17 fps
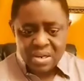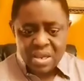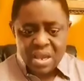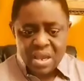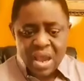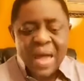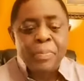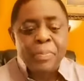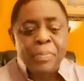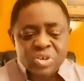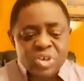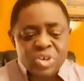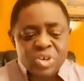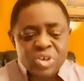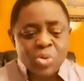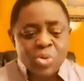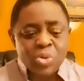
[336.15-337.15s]
And that
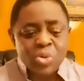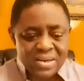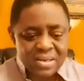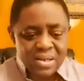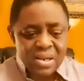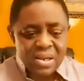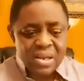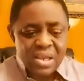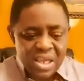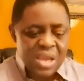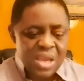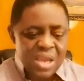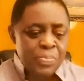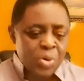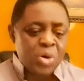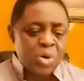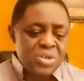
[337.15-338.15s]
position was that
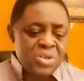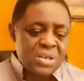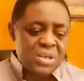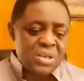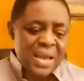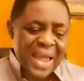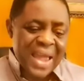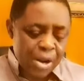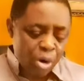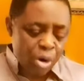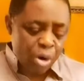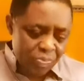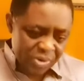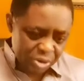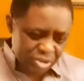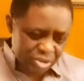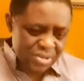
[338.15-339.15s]
Igbos cannot
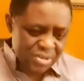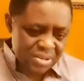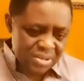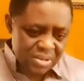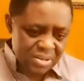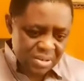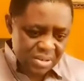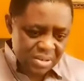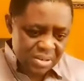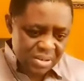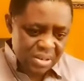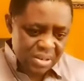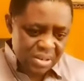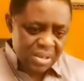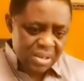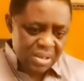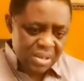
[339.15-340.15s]
be trusted,
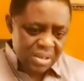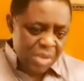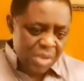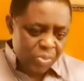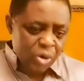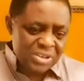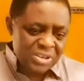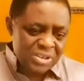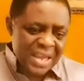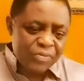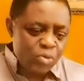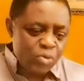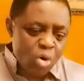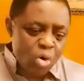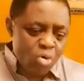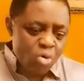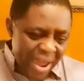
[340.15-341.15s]
Igbos have
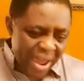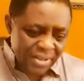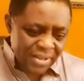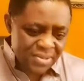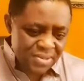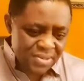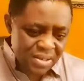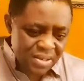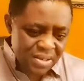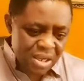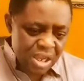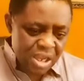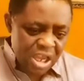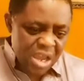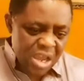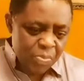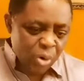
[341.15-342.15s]
no rights,
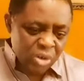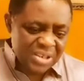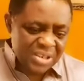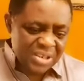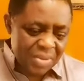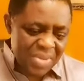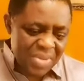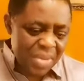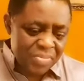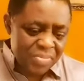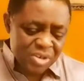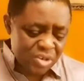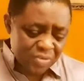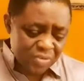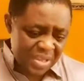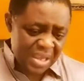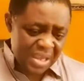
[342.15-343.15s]
Igbos are members
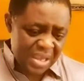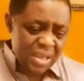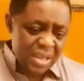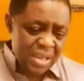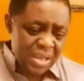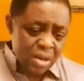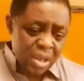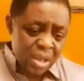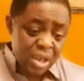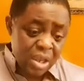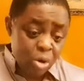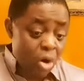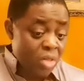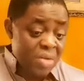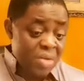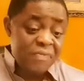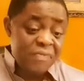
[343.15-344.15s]
of the, he
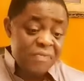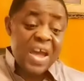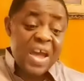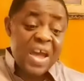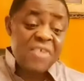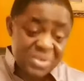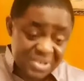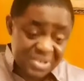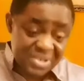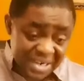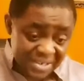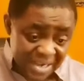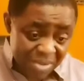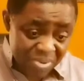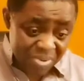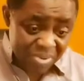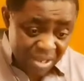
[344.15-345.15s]
called them 5%,
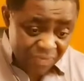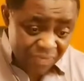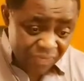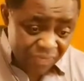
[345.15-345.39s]
I believe,